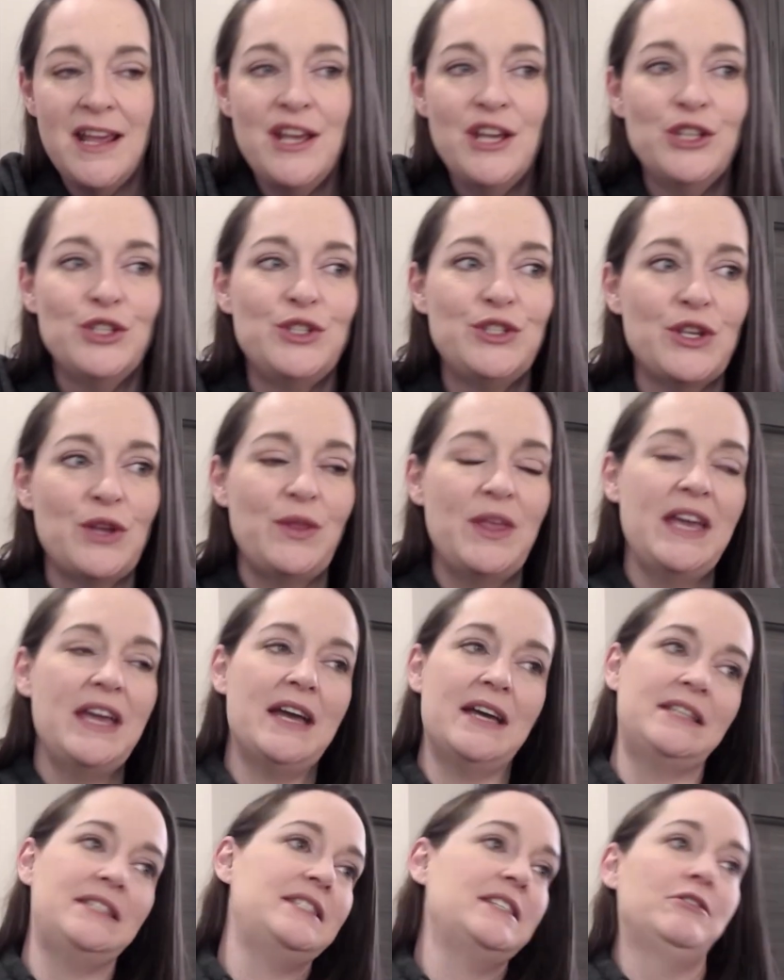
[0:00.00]
So they
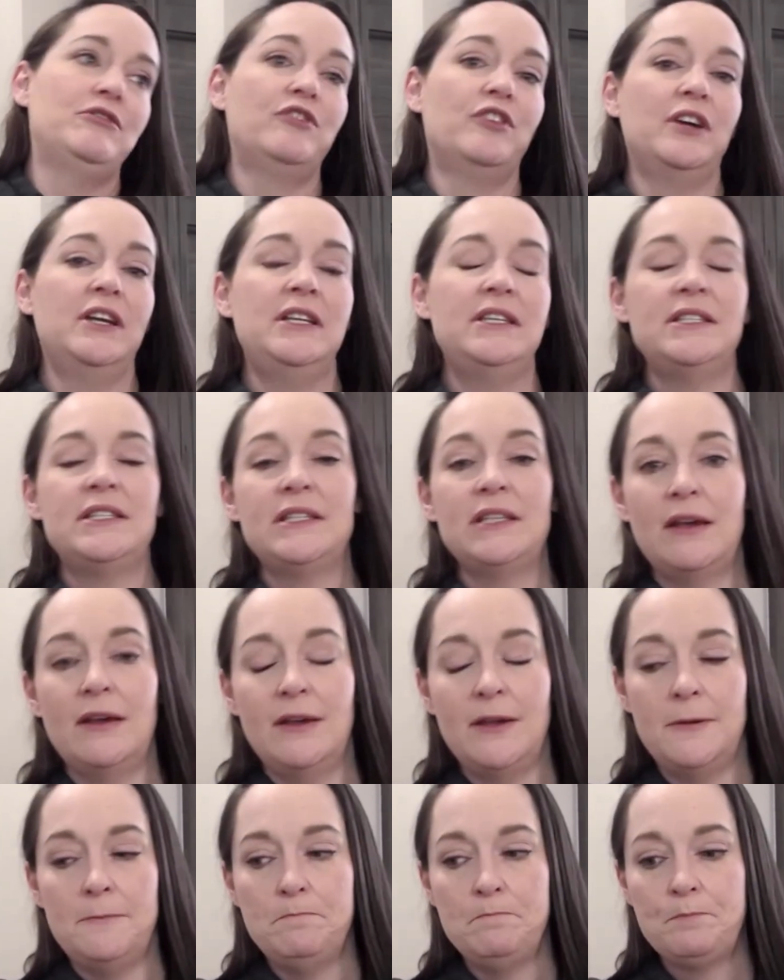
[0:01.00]
had different,
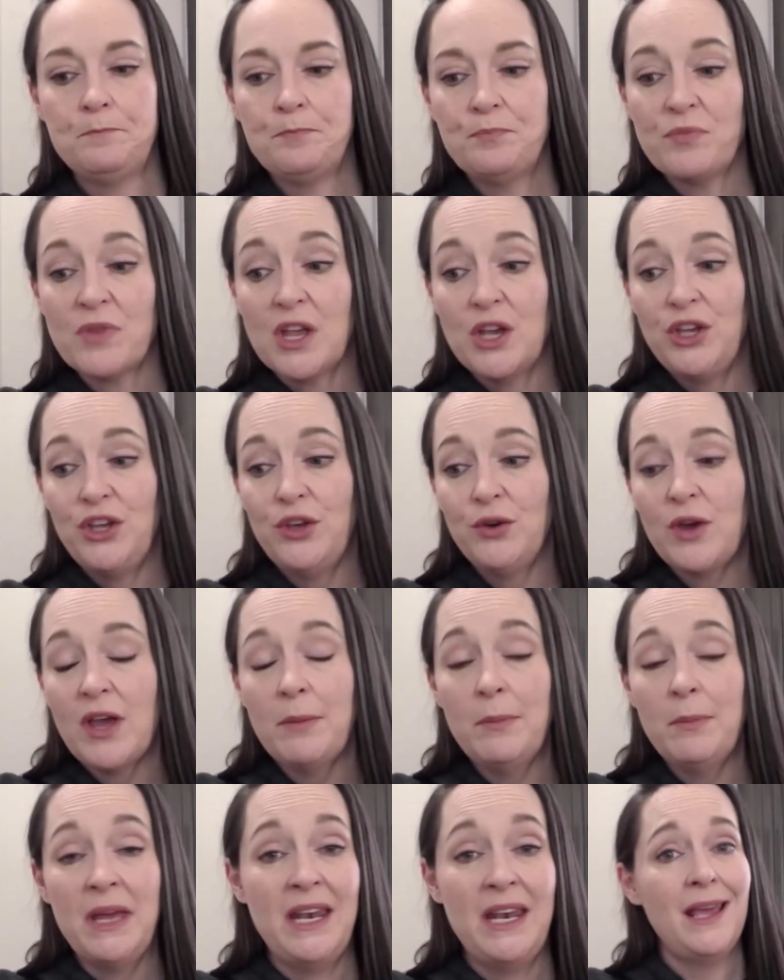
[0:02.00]
you come
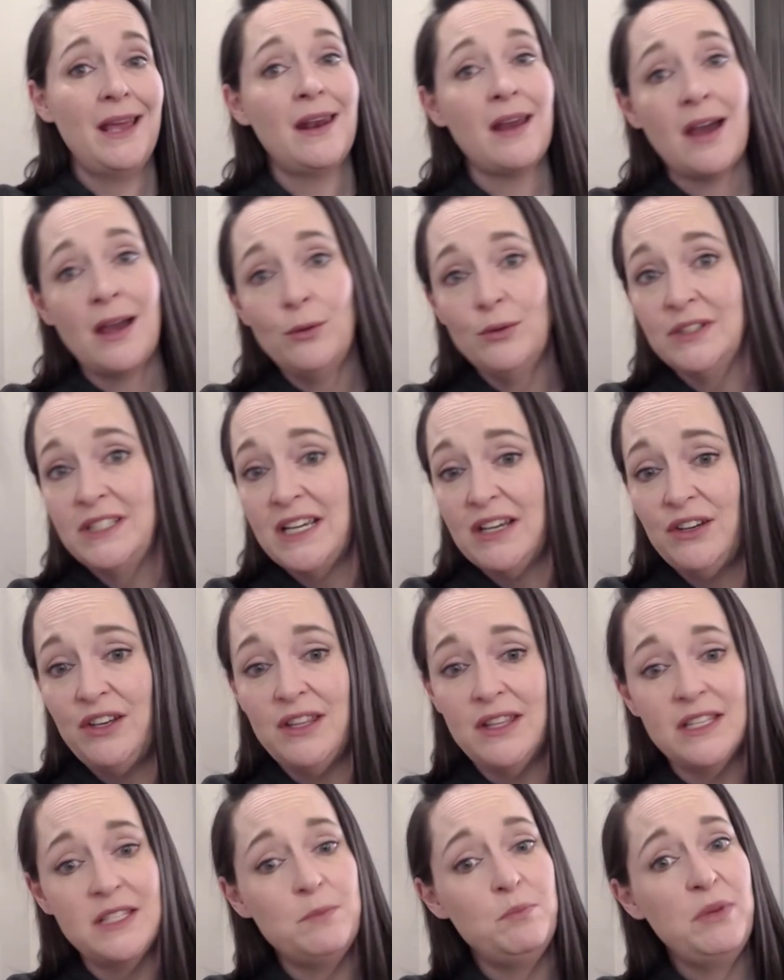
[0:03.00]
in, I will tell you
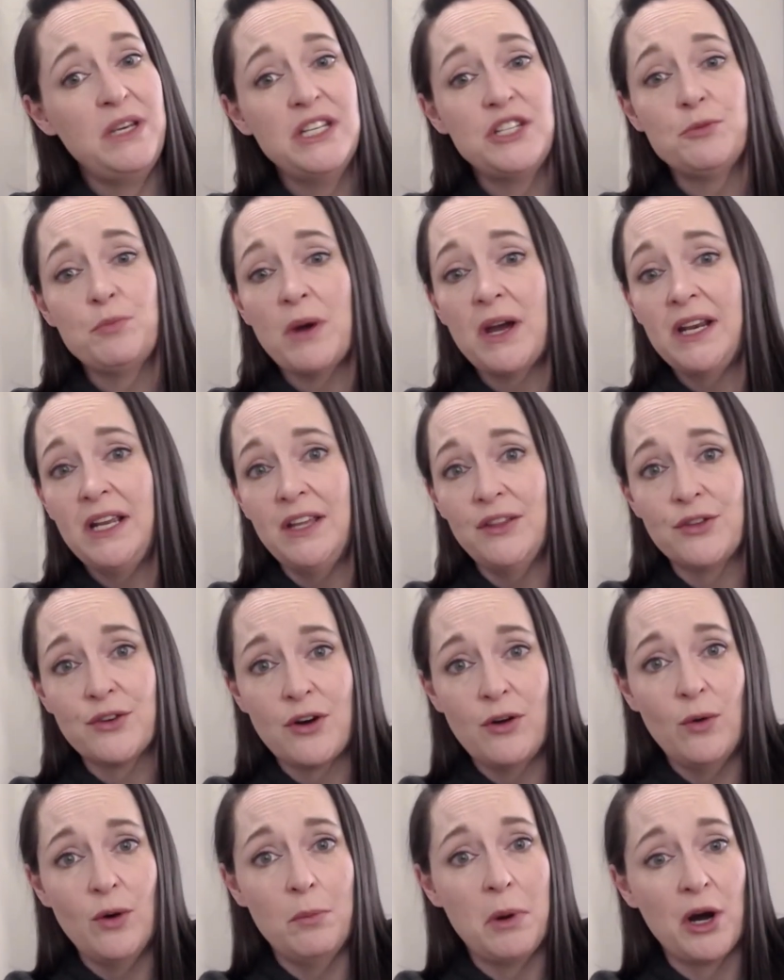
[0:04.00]
this, Beachbody can throw
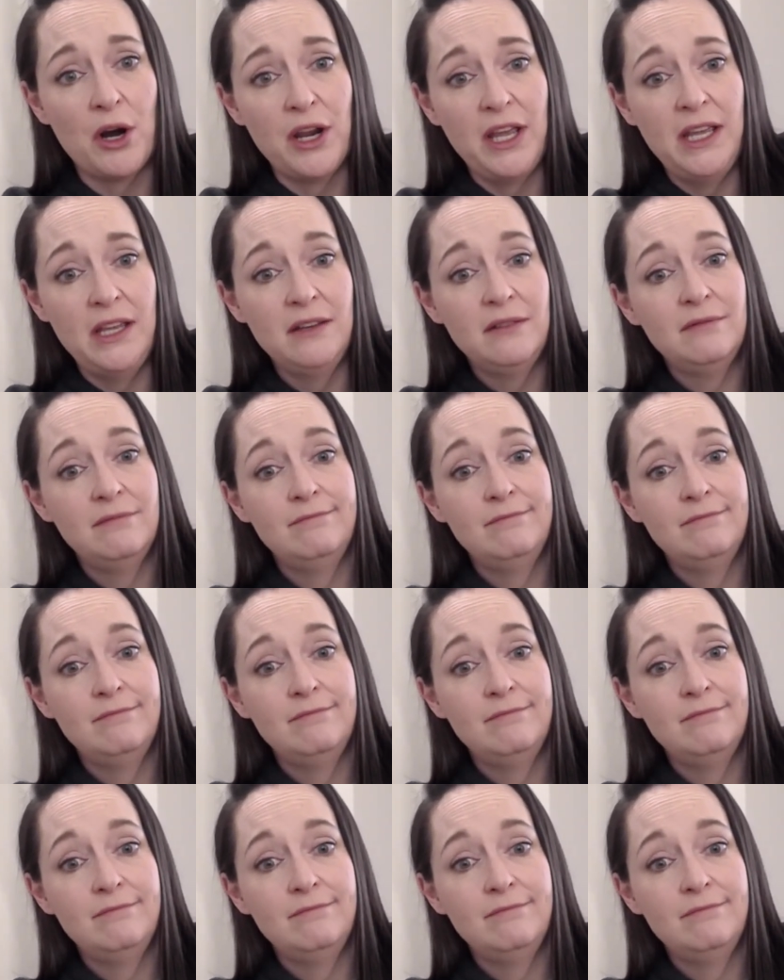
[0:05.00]
a party.